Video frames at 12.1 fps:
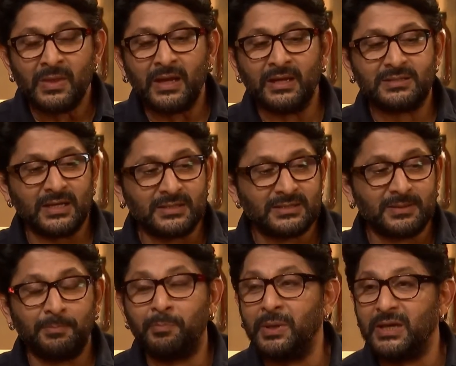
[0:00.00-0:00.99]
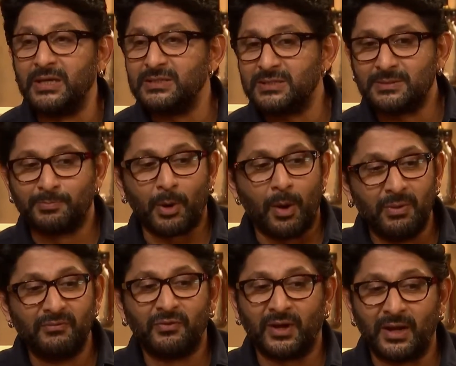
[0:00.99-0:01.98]
it's it's the biggest
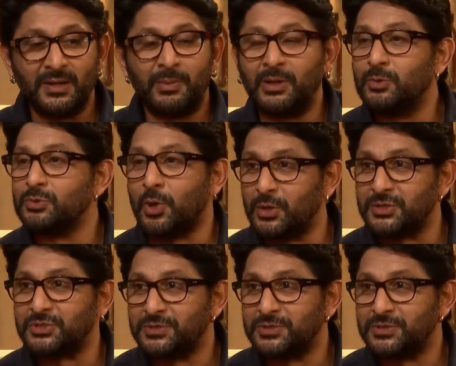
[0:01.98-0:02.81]
problem for anybody who's honest.